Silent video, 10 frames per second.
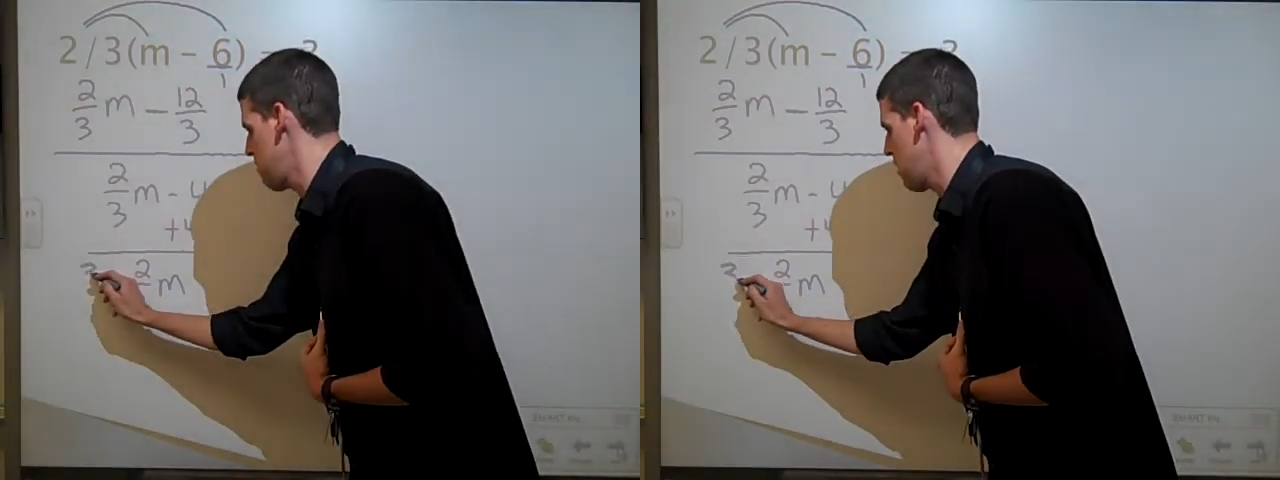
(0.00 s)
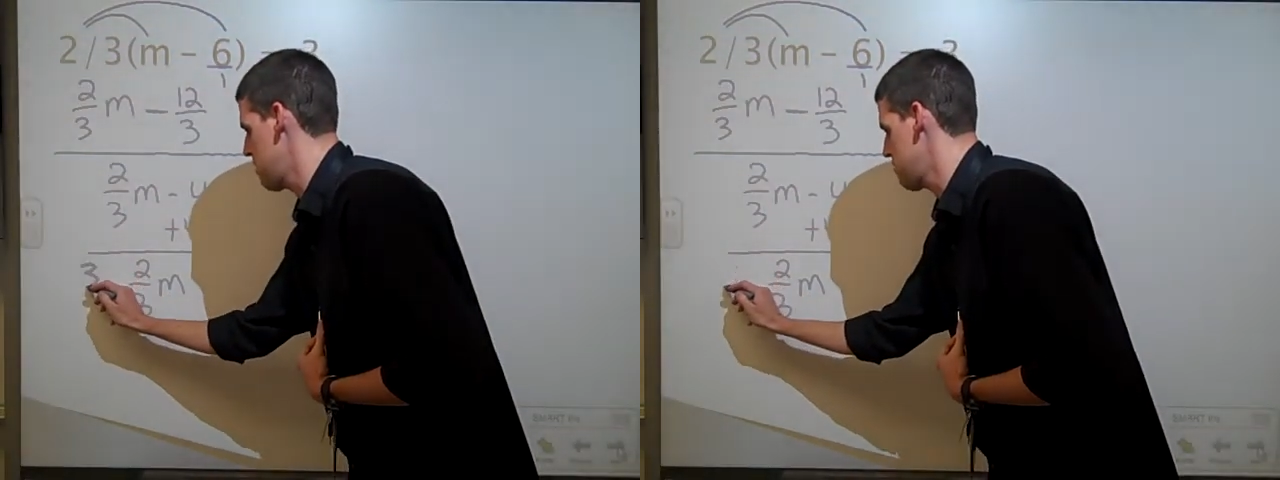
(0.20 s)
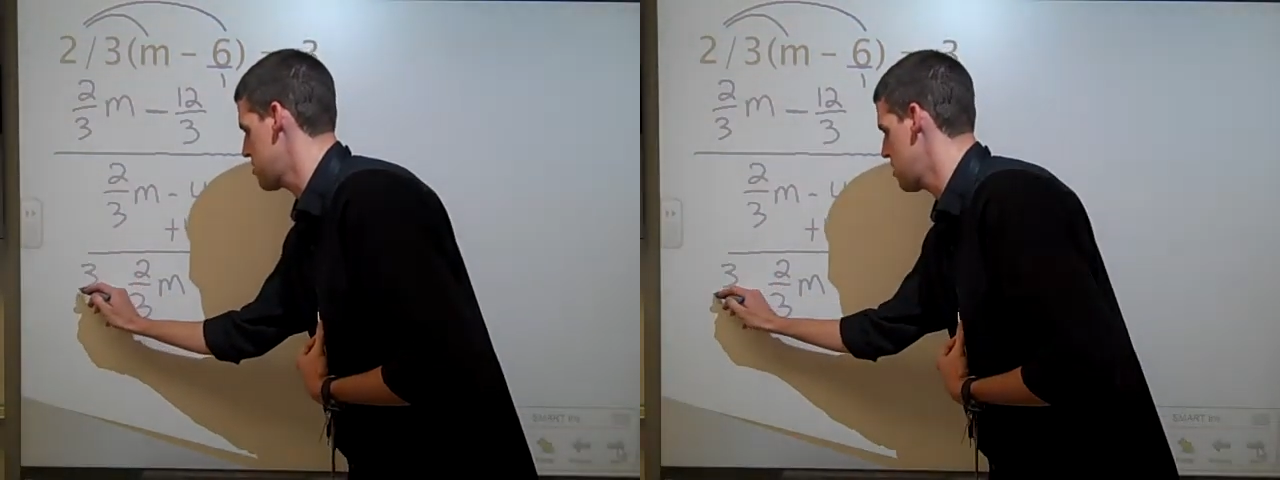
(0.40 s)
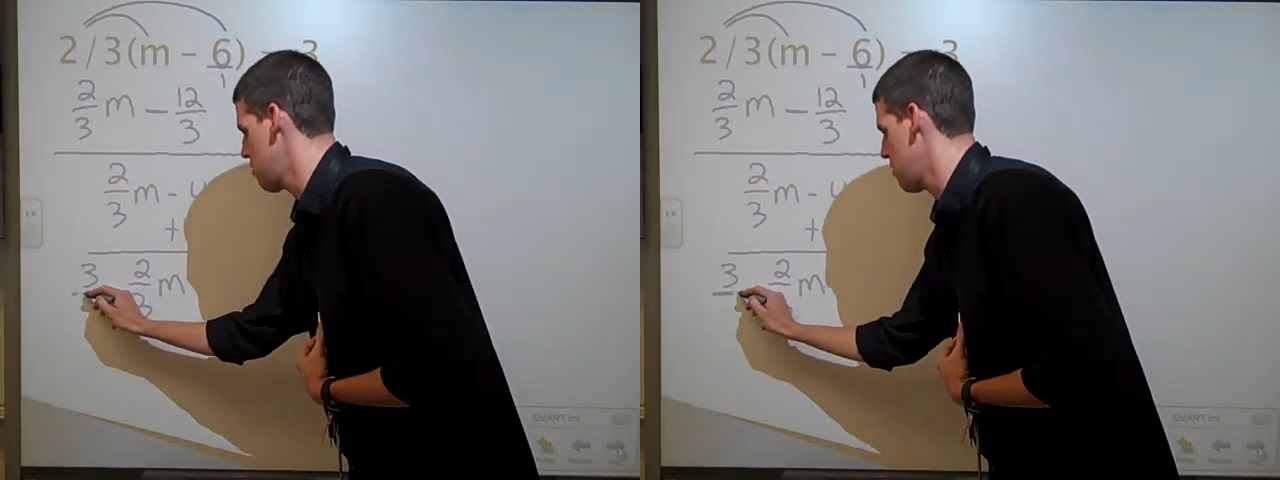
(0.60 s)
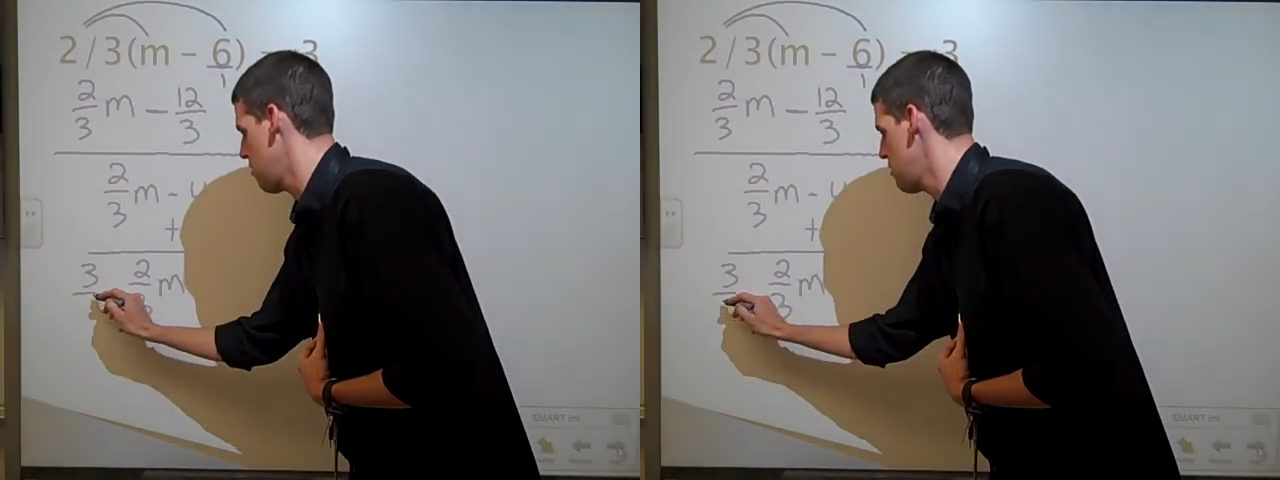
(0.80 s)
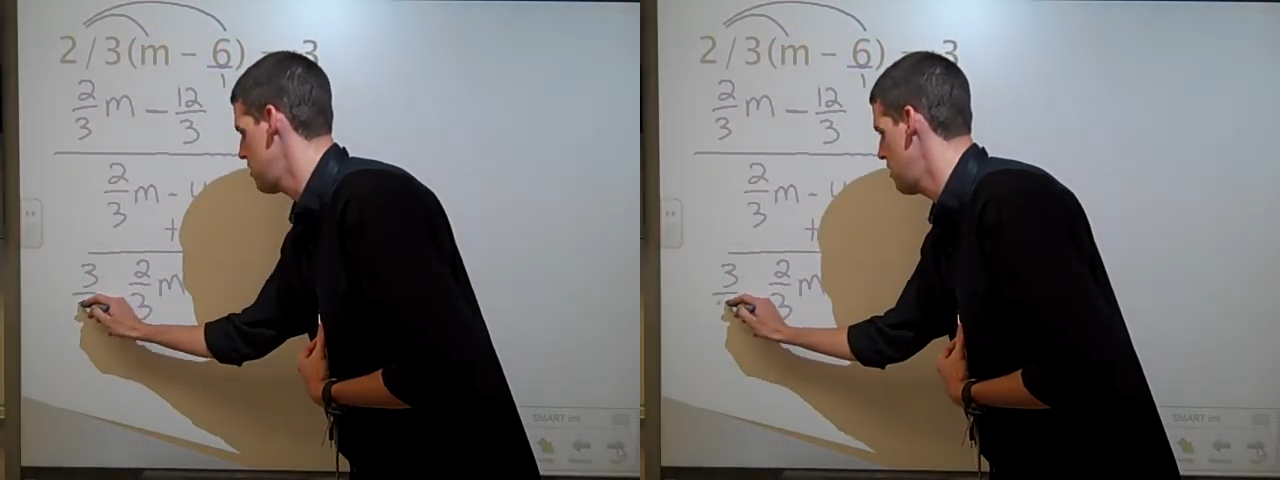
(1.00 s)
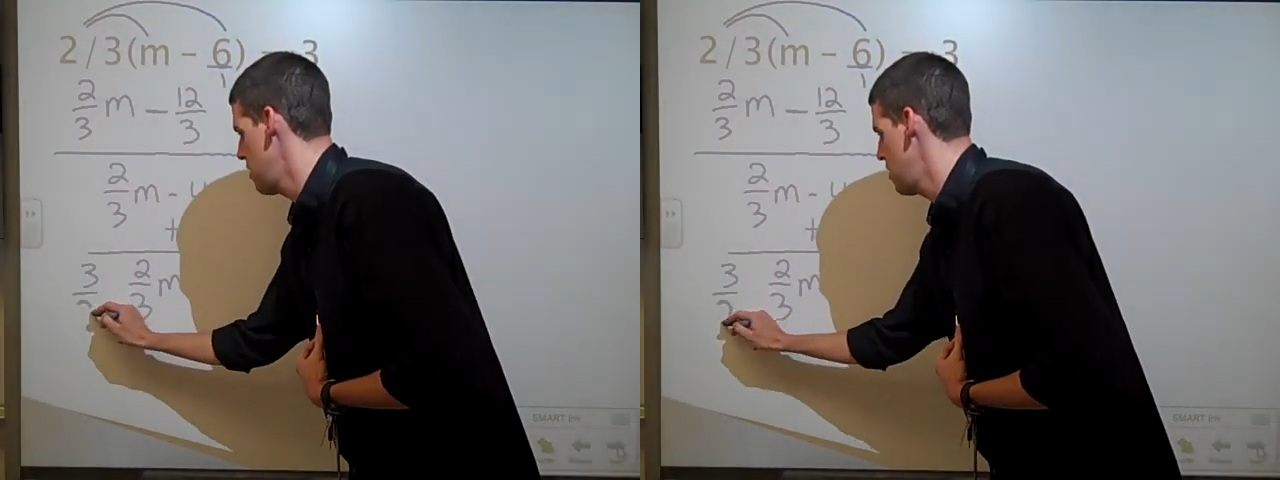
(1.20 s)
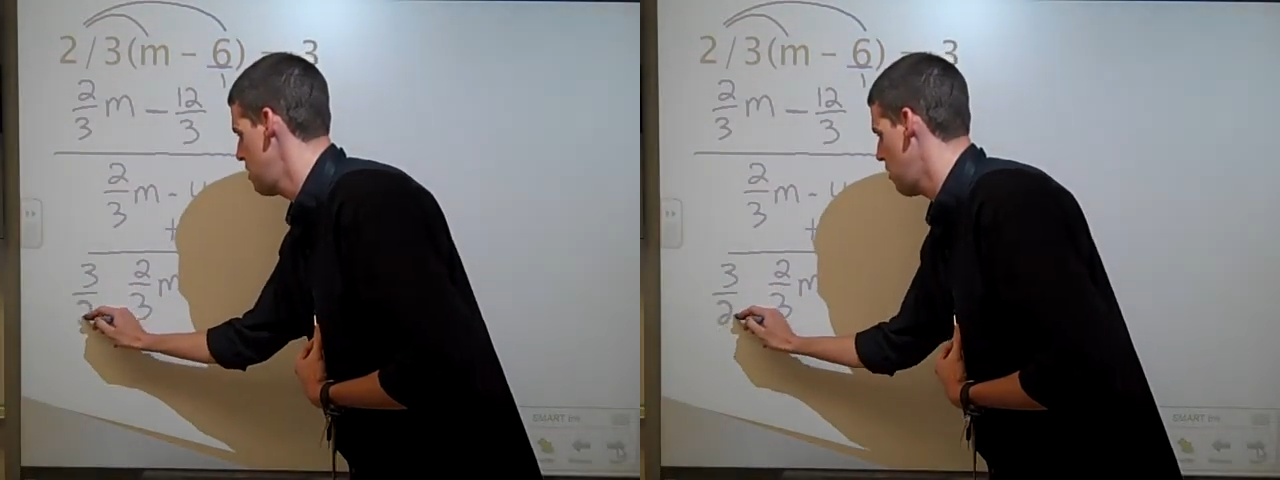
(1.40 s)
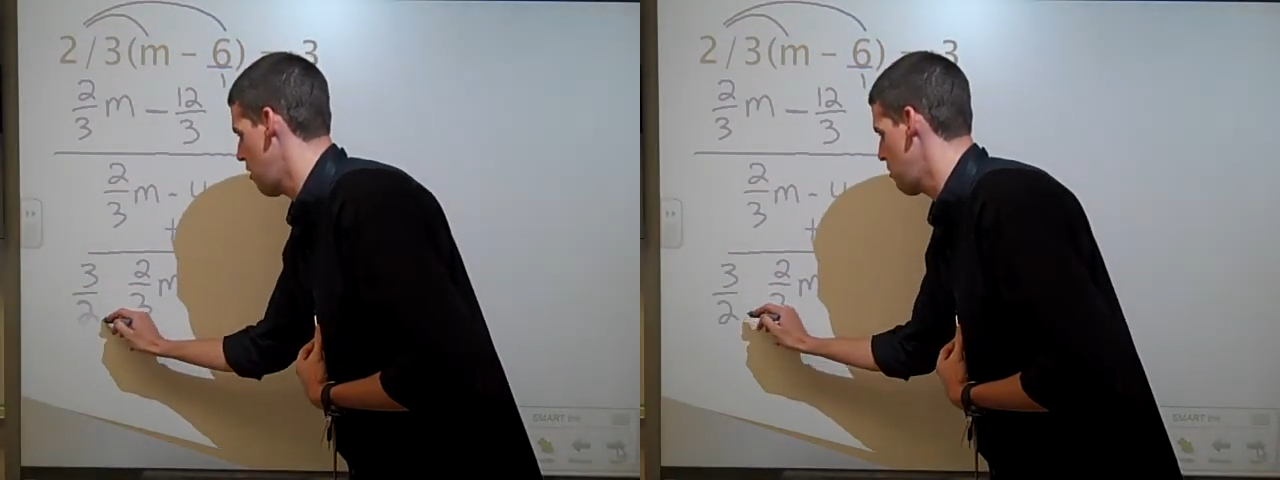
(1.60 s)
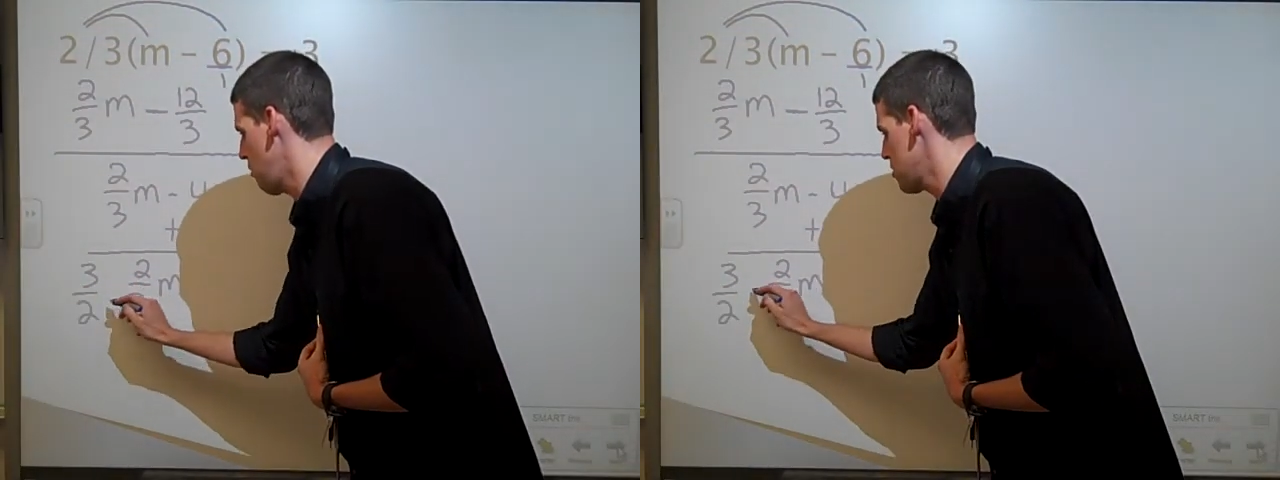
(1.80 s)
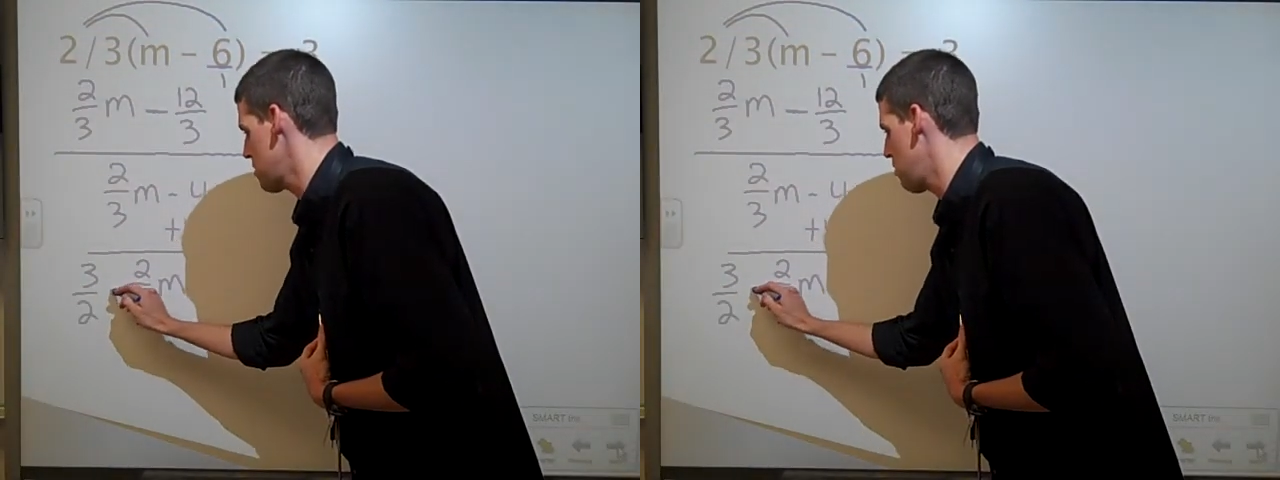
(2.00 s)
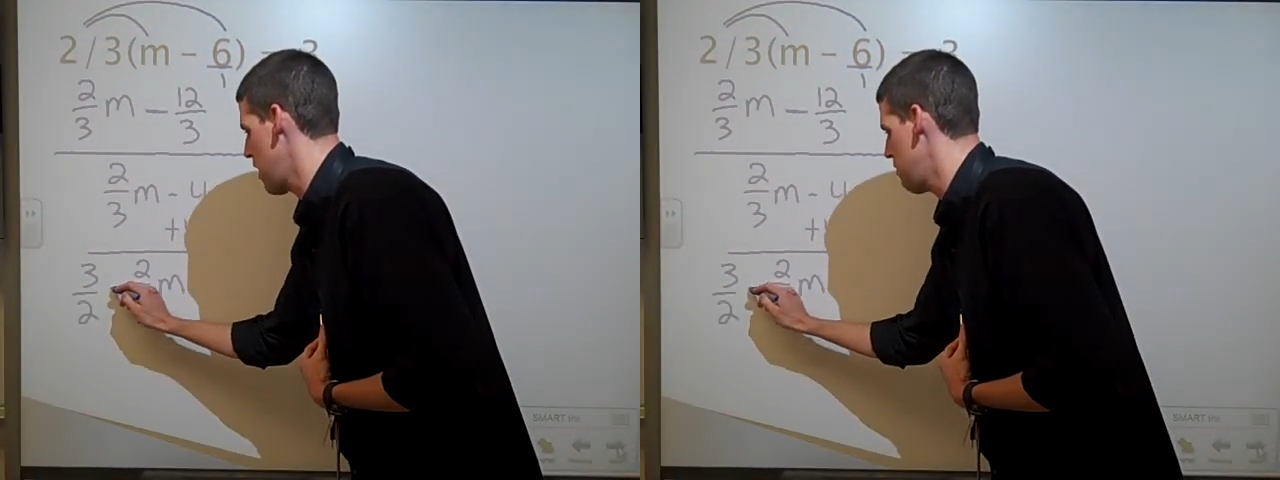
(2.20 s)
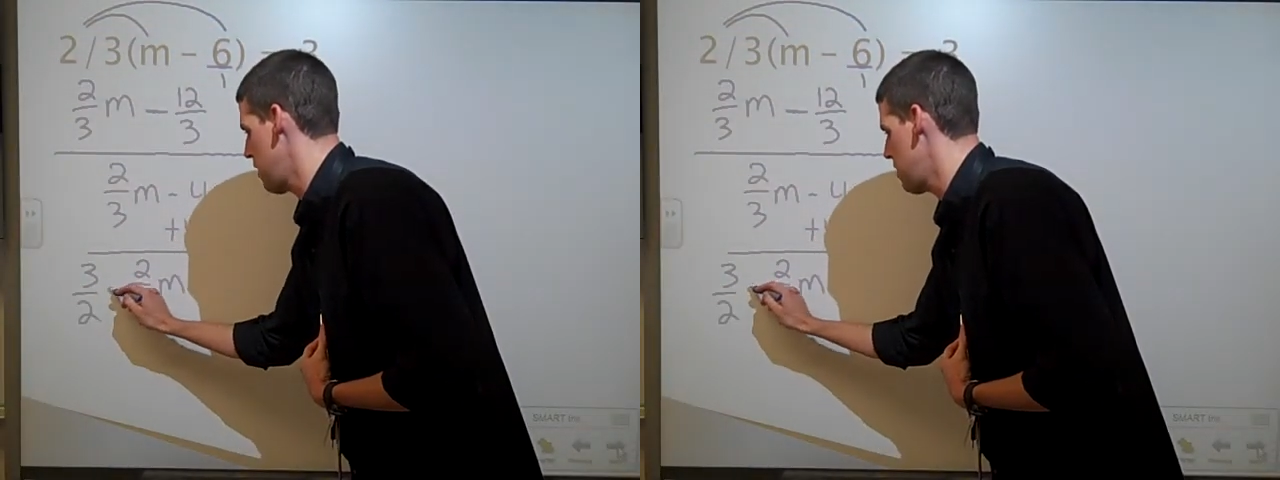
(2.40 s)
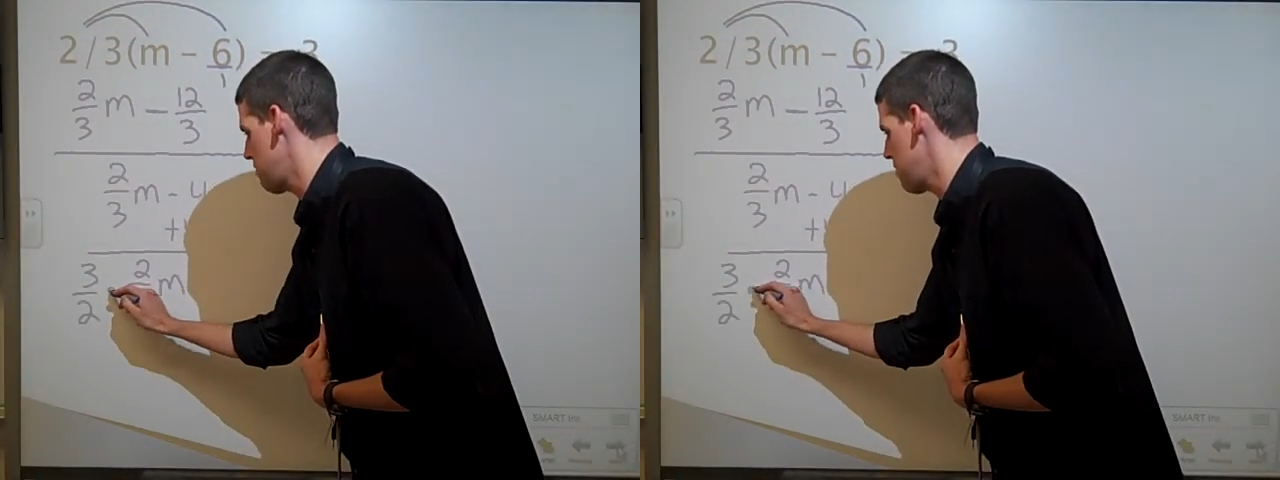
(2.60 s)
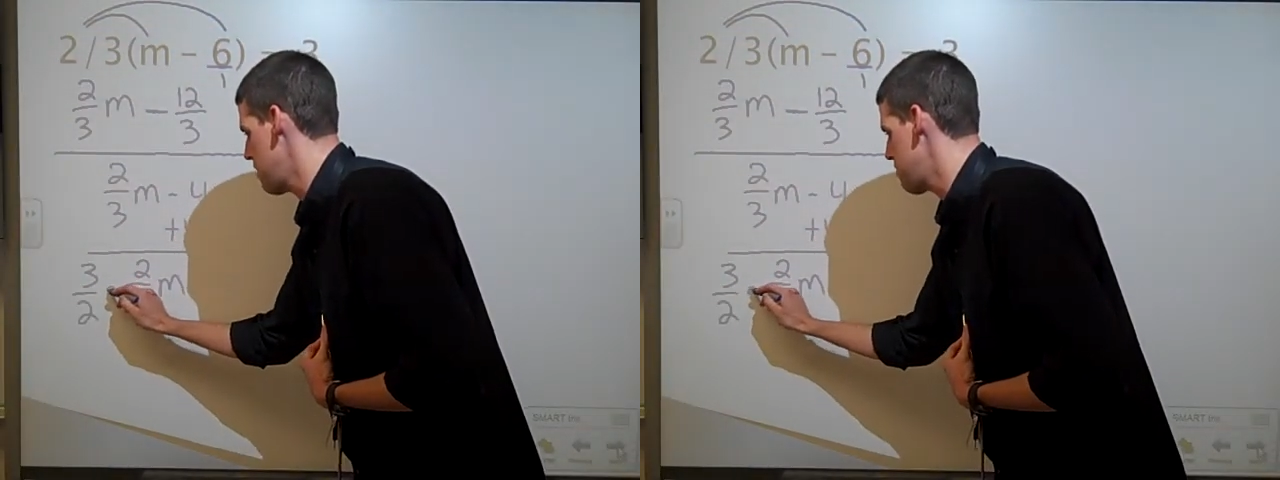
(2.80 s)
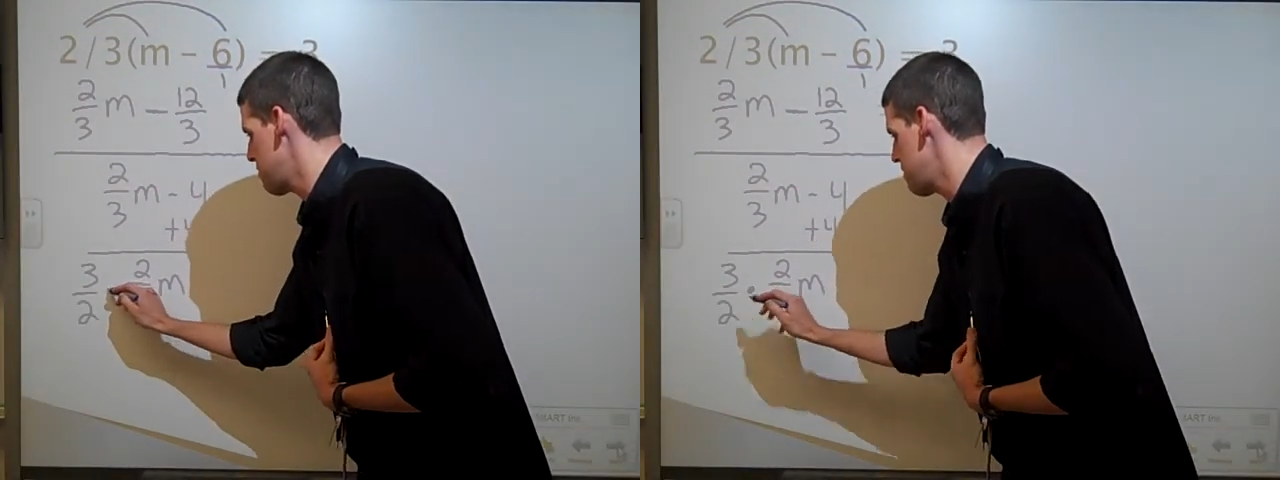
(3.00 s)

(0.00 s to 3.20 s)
by the reciprocal, or multiply by the flip.